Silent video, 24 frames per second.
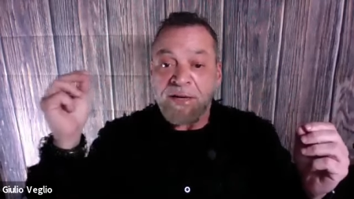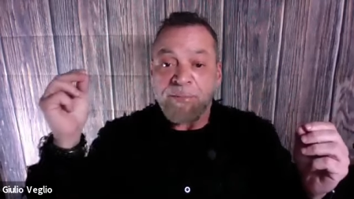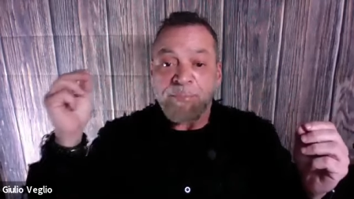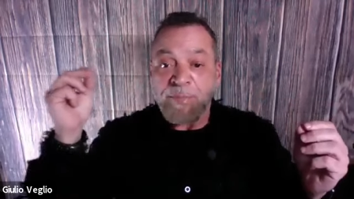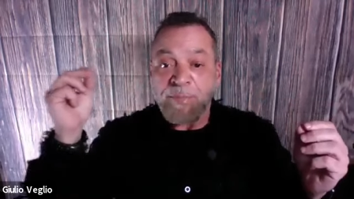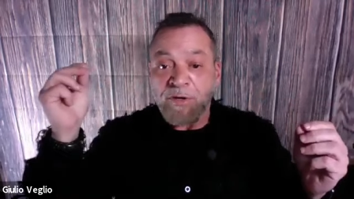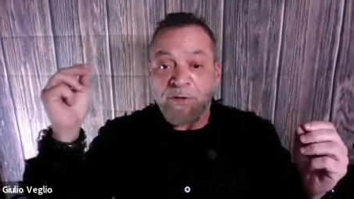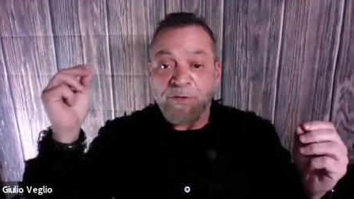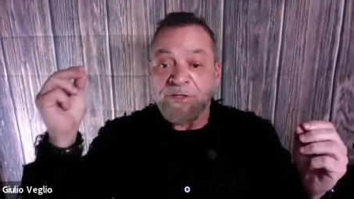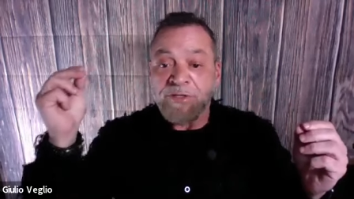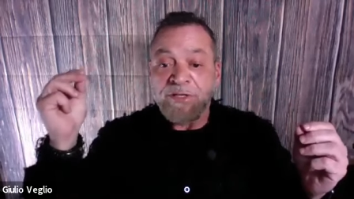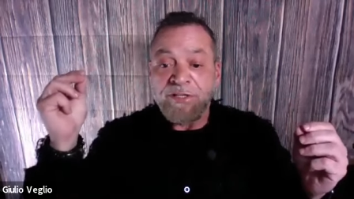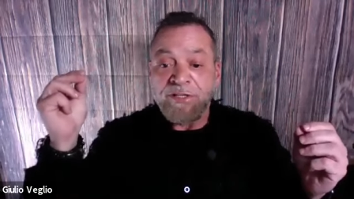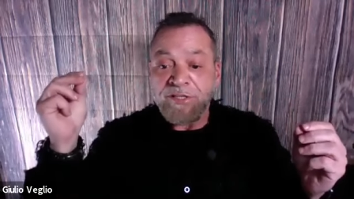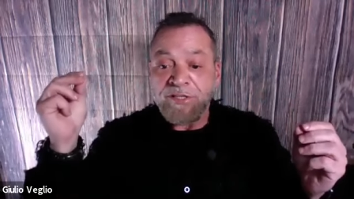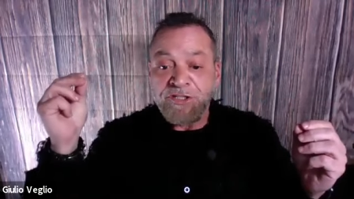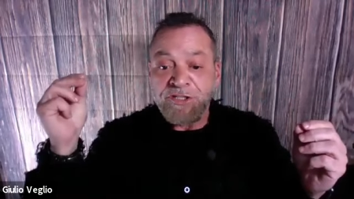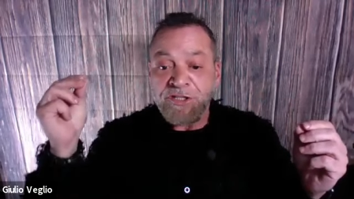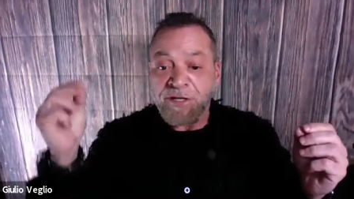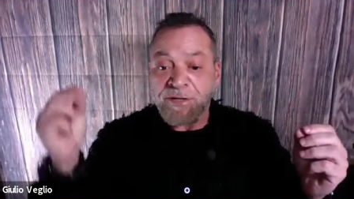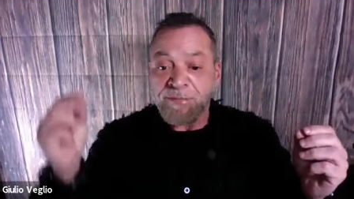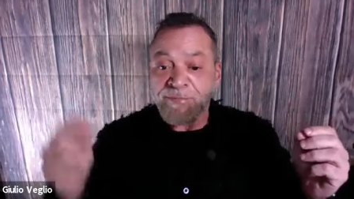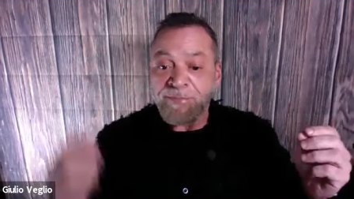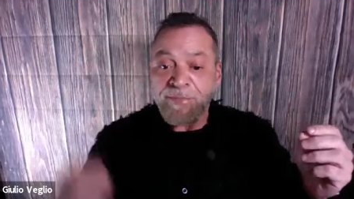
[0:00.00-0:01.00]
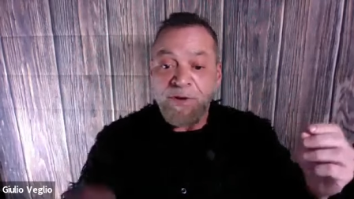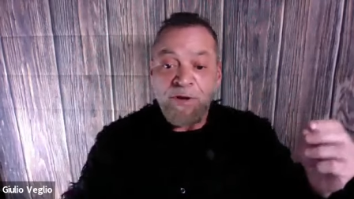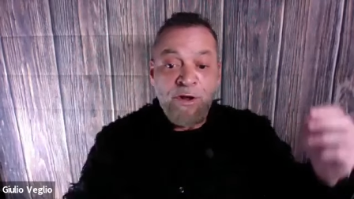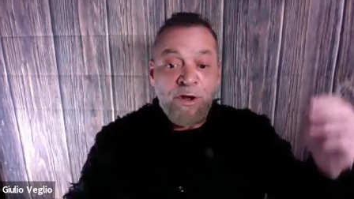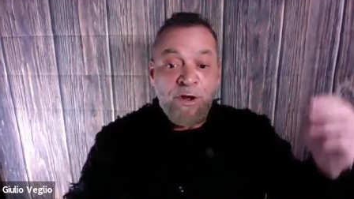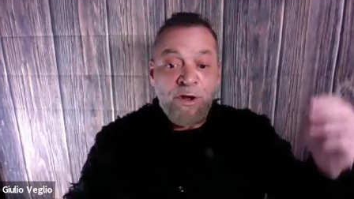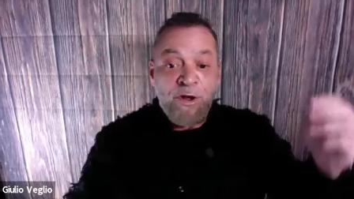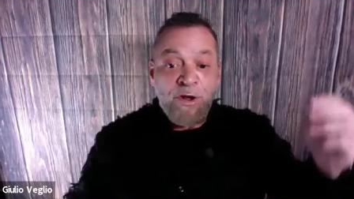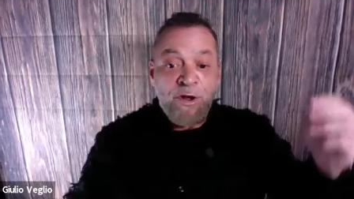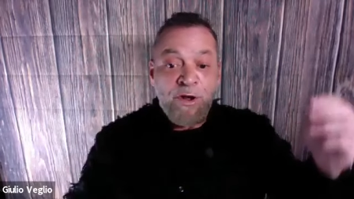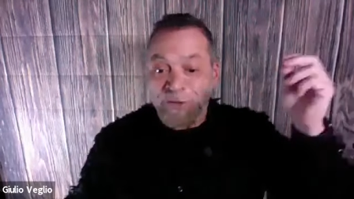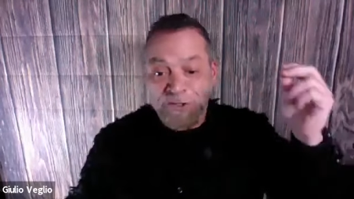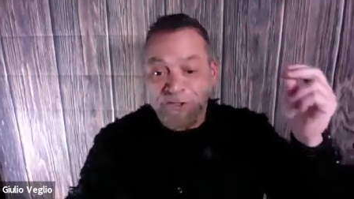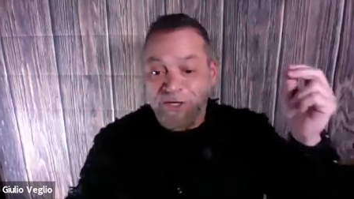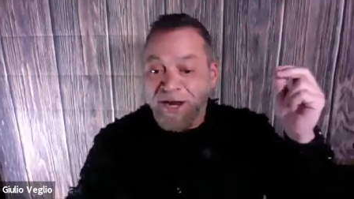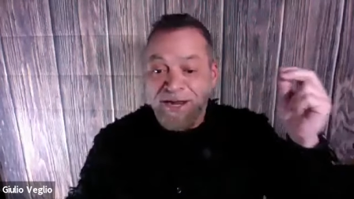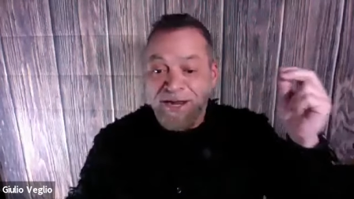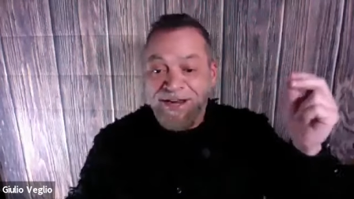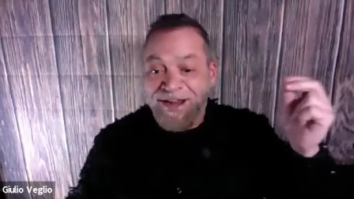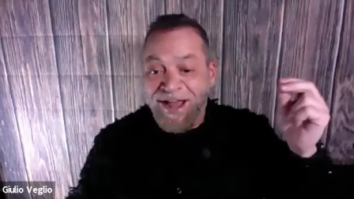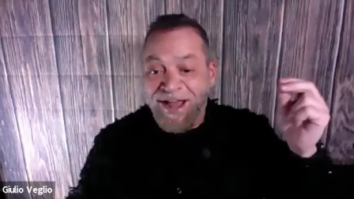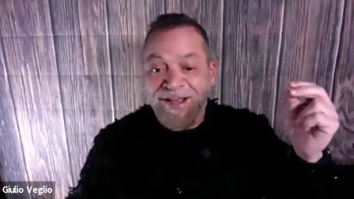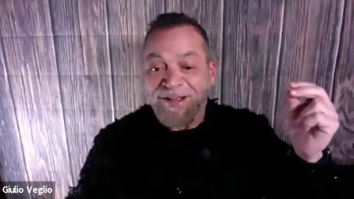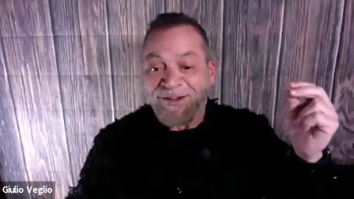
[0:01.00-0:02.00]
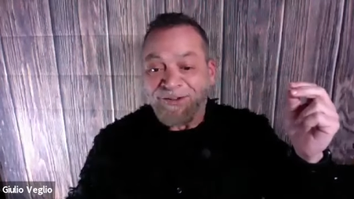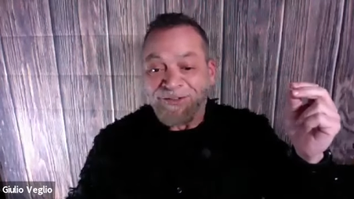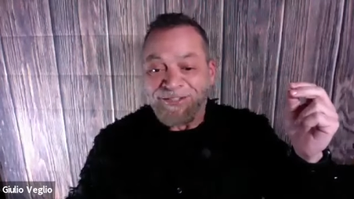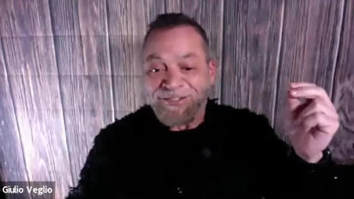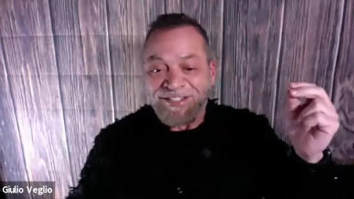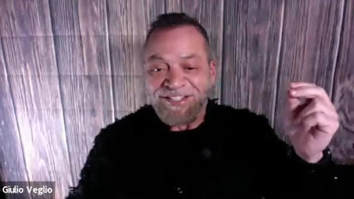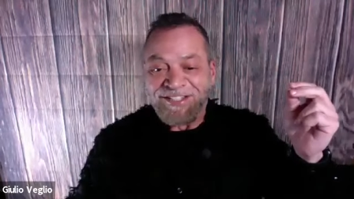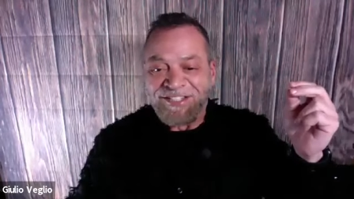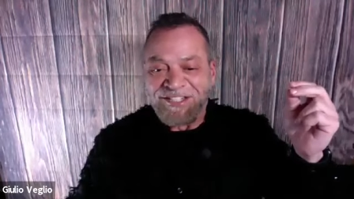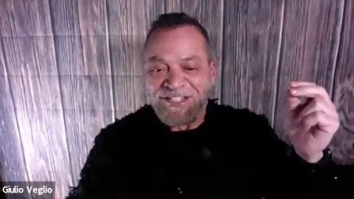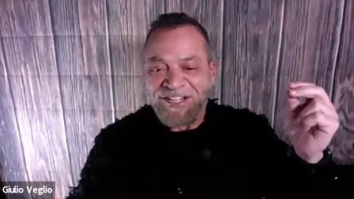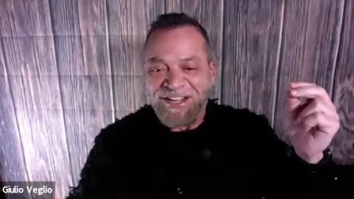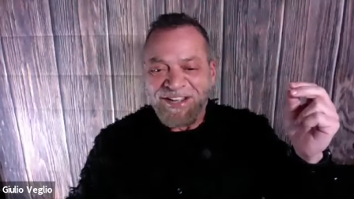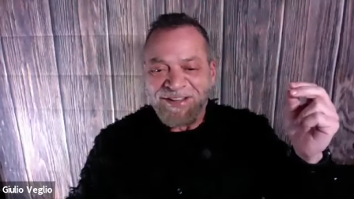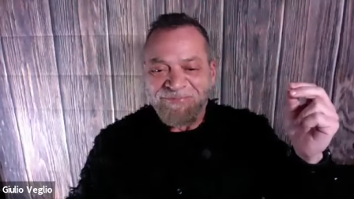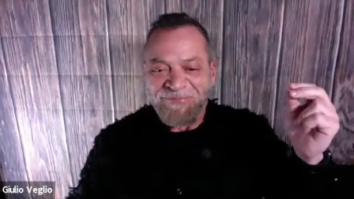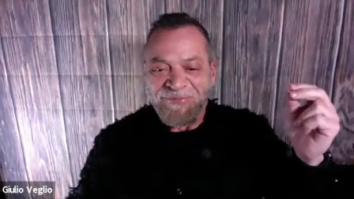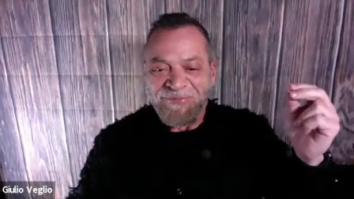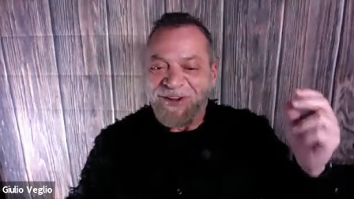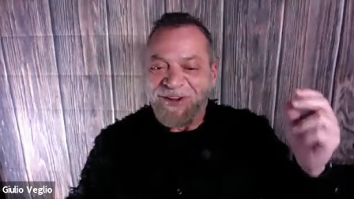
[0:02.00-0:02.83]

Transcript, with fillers: up and go to the gym or should I not go to the gym?